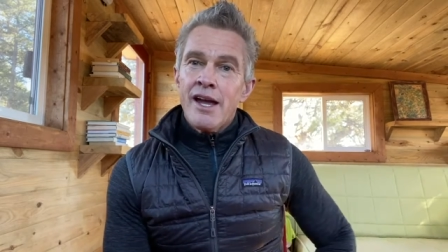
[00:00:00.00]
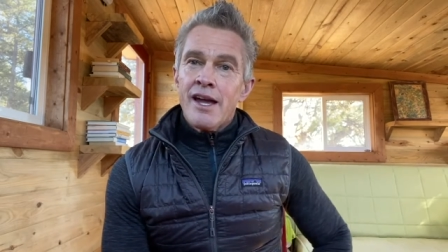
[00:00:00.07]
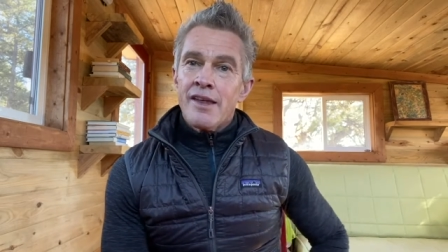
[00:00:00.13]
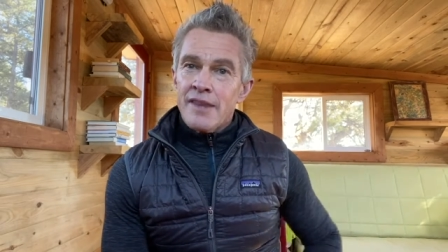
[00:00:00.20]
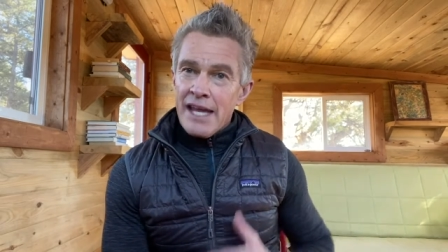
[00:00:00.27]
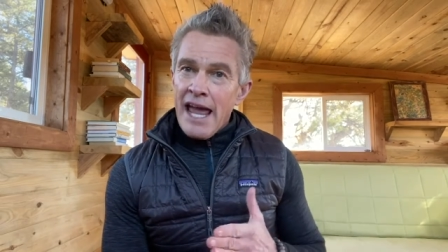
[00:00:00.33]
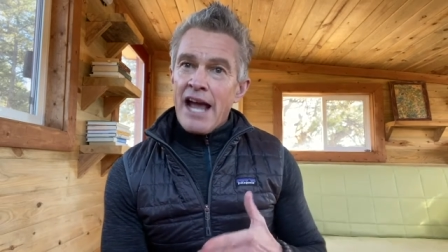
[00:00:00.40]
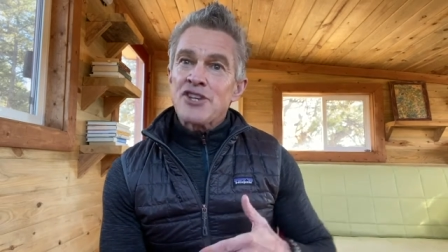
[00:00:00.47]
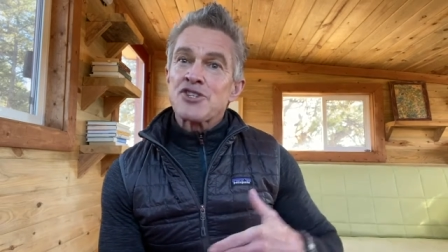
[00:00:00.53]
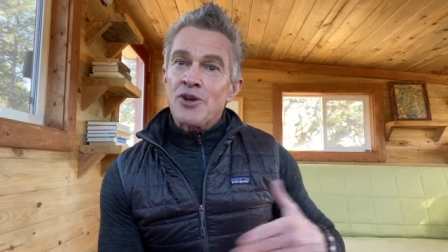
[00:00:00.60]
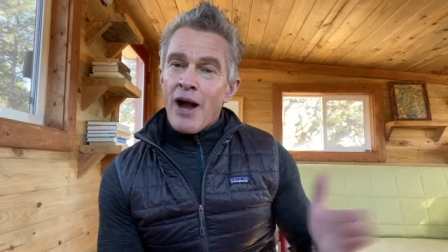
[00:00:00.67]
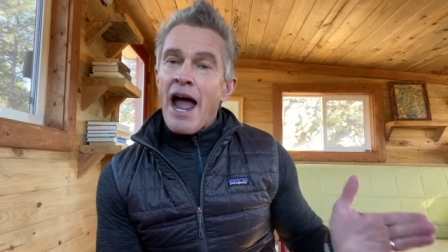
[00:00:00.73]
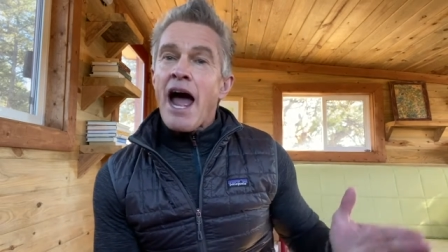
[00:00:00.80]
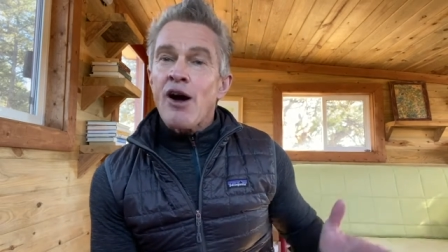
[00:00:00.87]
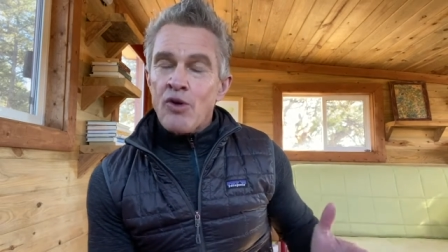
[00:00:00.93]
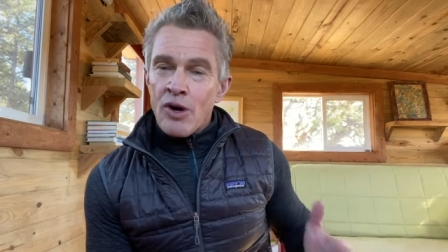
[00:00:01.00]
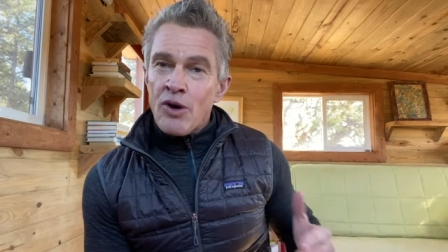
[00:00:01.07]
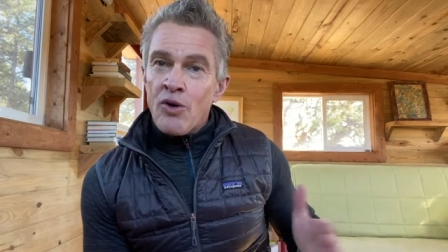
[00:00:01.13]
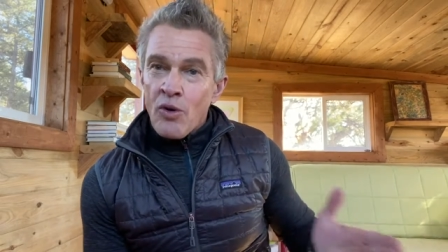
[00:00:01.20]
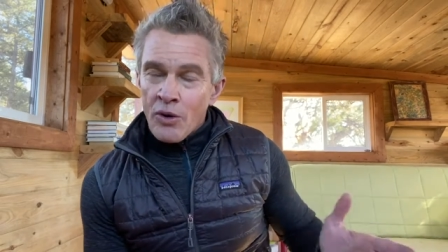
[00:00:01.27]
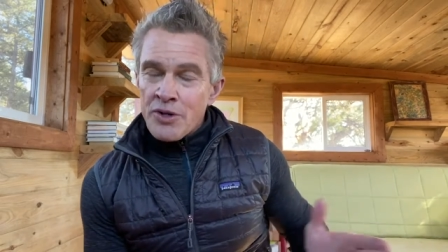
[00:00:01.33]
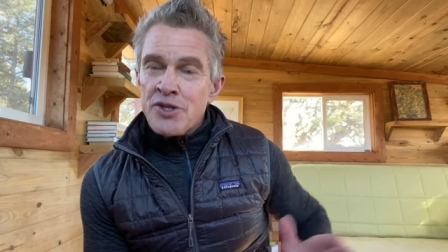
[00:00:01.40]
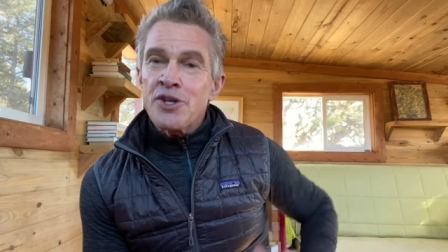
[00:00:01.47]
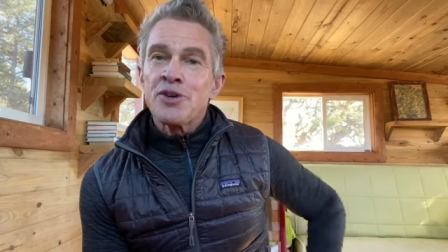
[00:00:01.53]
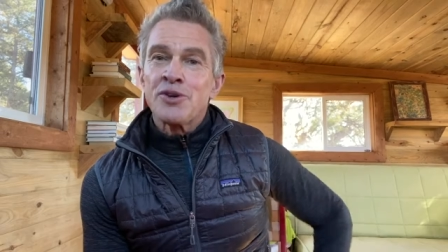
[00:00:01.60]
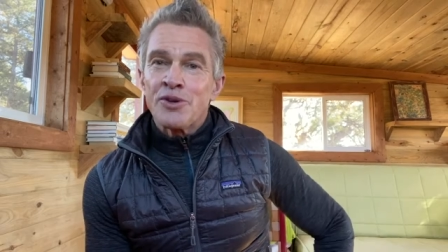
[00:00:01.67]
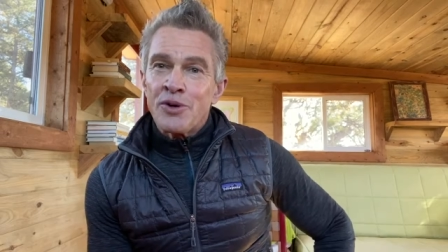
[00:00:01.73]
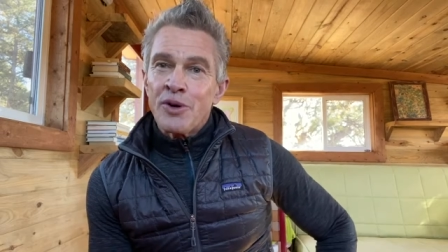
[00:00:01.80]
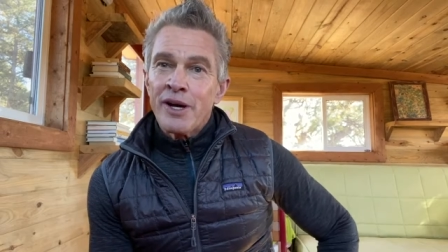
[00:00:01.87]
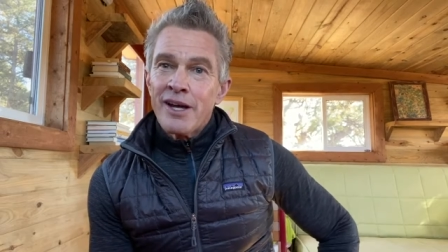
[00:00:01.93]
the extra hour or
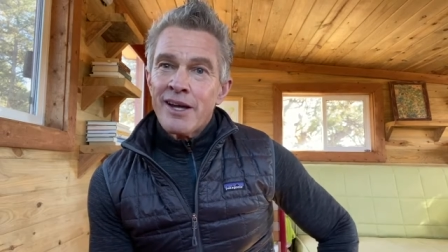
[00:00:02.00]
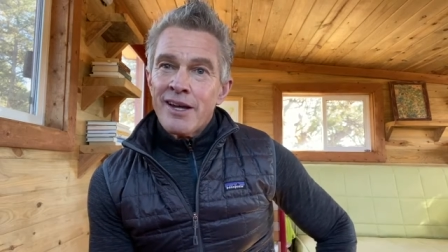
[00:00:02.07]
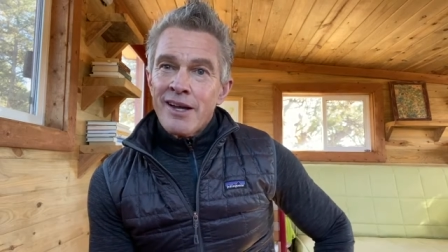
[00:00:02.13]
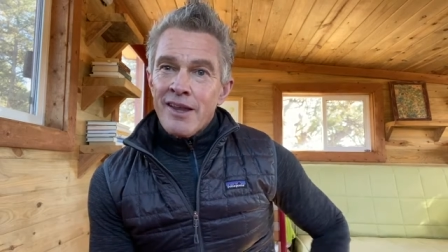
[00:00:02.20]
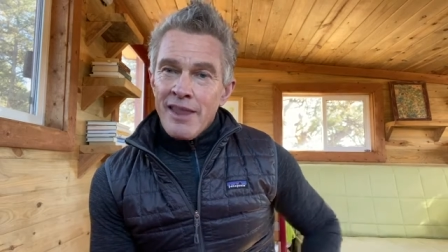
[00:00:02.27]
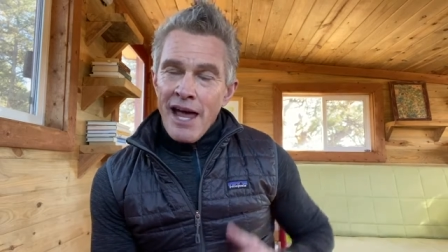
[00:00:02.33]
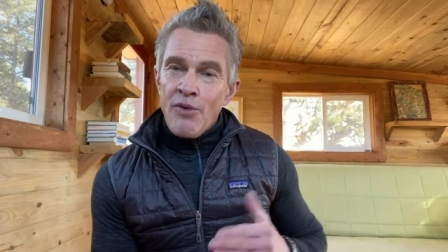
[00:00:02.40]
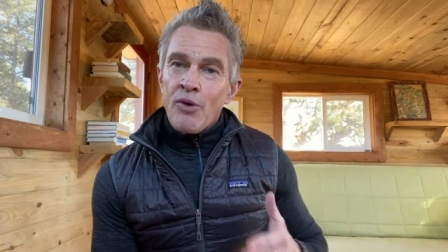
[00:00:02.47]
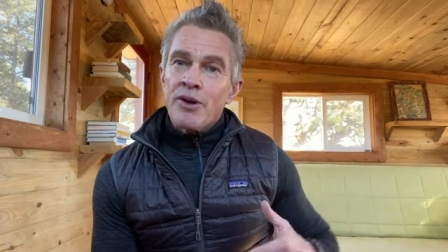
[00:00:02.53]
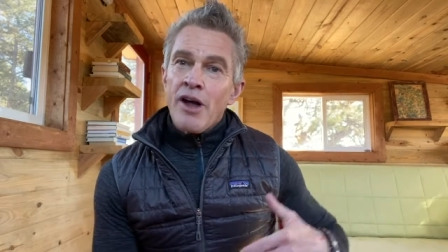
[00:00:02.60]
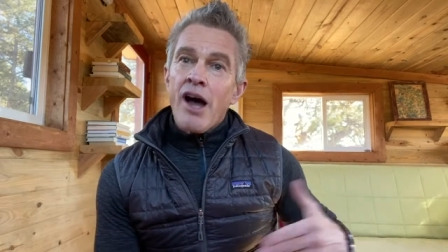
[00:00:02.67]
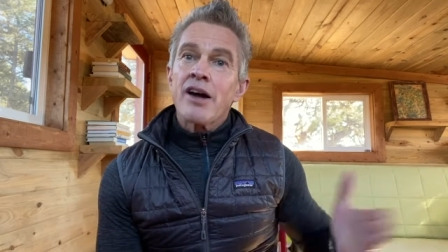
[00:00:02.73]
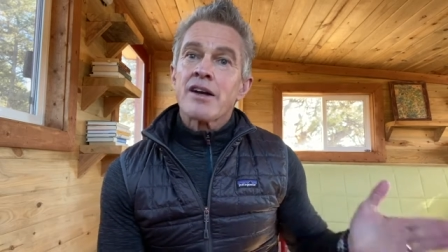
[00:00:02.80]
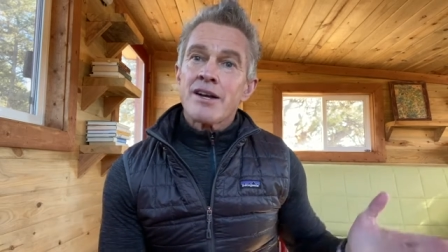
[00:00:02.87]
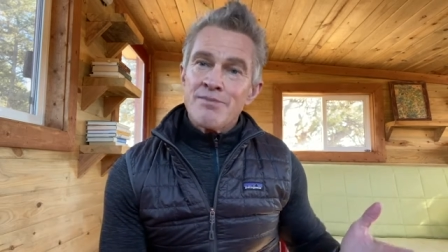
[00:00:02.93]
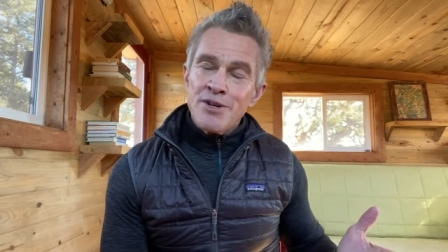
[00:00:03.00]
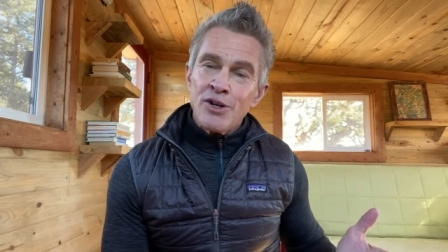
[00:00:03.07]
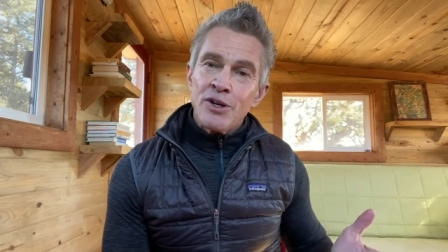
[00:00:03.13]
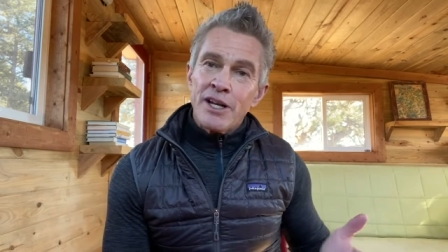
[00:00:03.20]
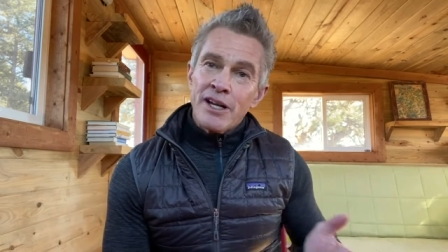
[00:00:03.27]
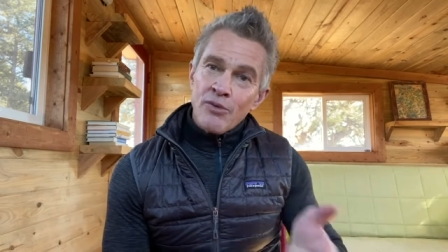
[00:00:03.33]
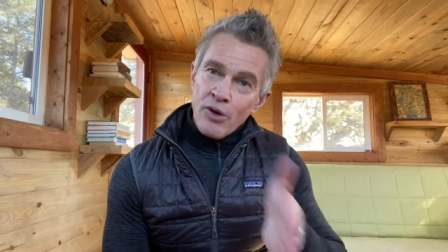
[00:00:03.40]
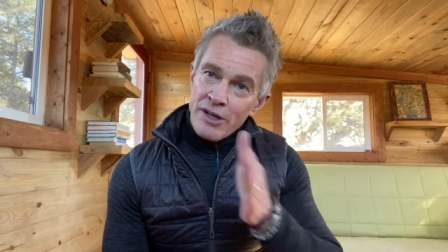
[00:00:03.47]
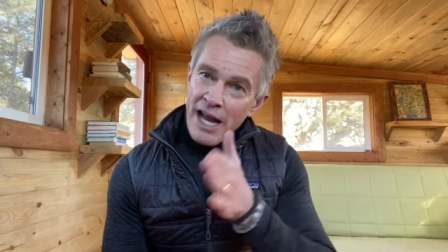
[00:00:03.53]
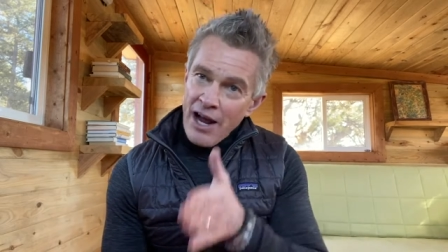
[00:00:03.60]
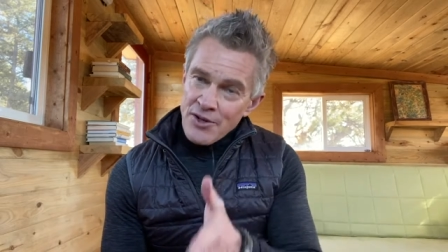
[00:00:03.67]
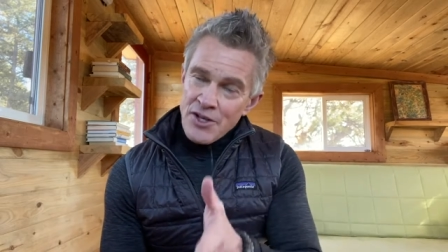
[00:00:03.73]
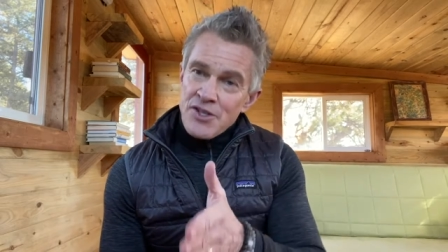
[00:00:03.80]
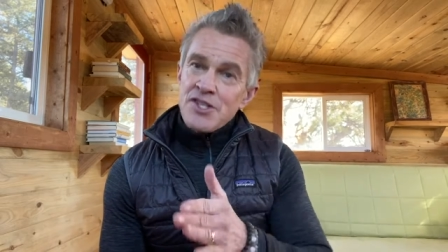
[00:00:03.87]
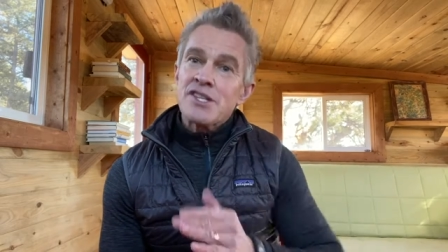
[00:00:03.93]
two that we're not commuting. We're now
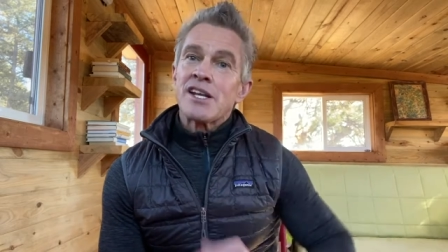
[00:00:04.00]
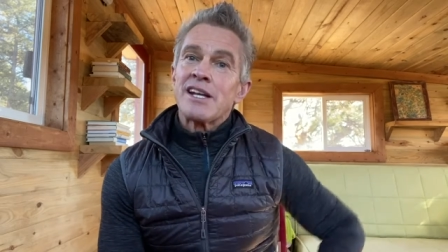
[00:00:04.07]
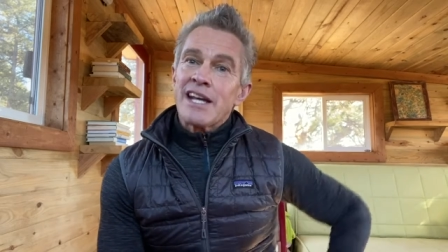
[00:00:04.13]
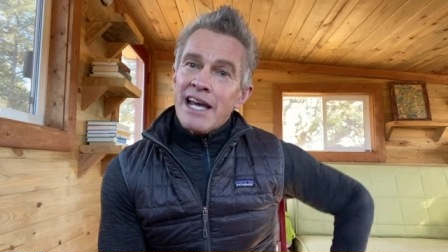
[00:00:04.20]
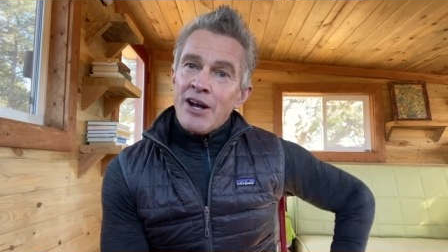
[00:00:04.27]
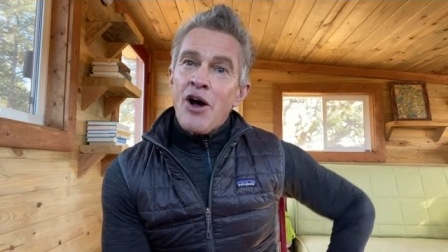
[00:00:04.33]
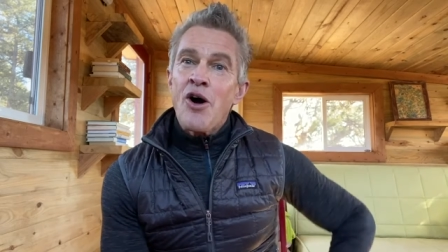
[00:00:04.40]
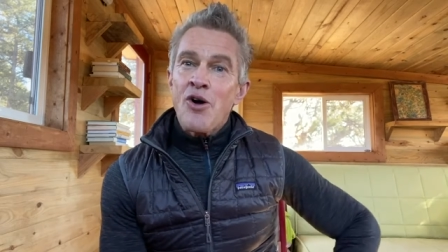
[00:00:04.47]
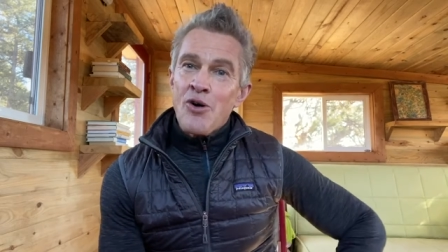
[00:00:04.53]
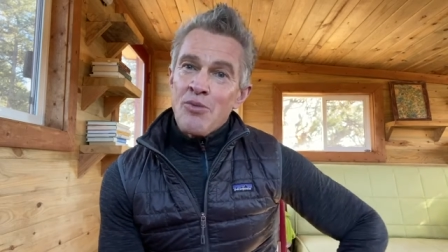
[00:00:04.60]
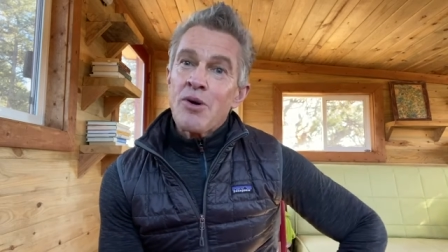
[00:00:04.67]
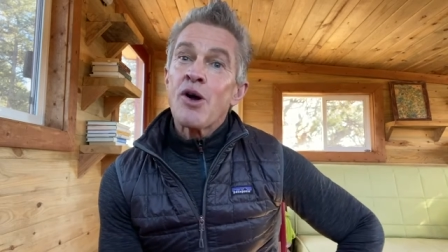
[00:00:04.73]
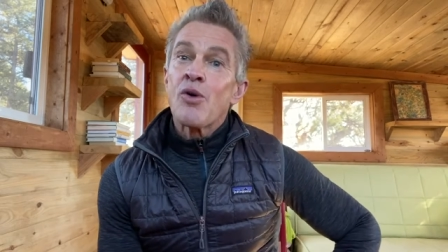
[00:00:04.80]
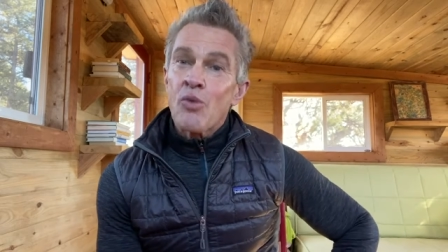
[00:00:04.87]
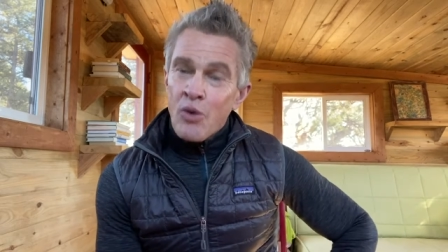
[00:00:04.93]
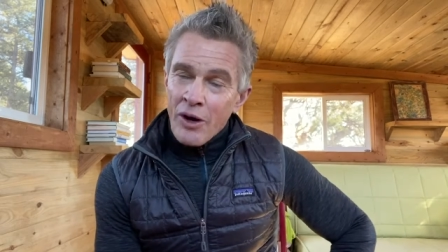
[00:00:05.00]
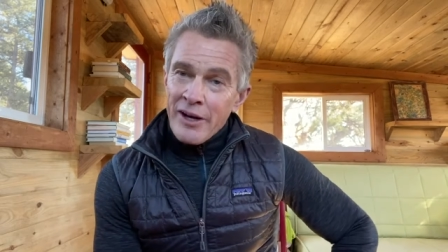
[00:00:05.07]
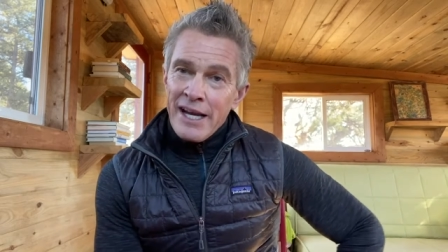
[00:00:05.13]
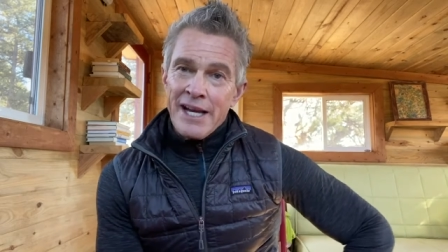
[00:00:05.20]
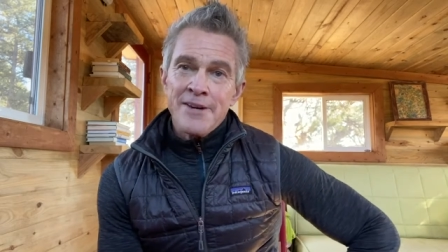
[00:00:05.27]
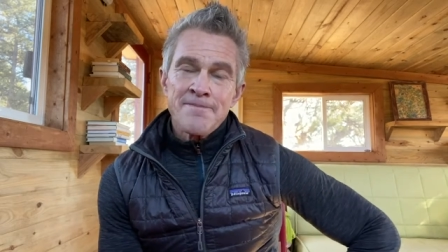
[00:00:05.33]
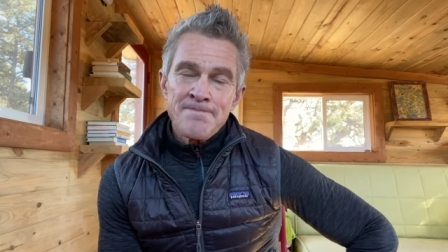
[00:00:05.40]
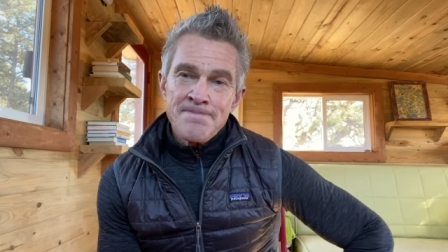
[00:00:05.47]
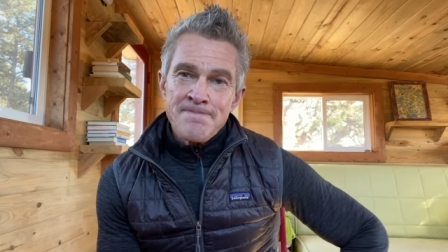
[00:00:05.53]
just sitting at home working.